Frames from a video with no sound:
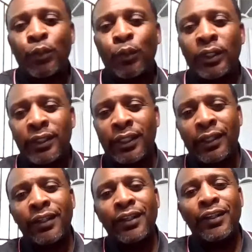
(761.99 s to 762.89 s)
That's one
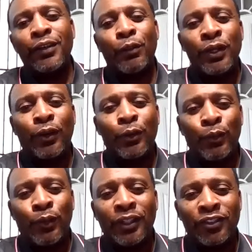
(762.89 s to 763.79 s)
thing we
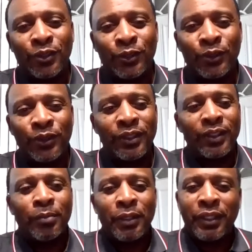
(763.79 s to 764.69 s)
don't want
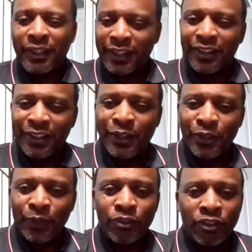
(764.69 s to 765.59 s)
to be,
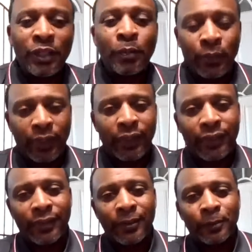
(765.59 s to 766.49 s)
you know, cheap with.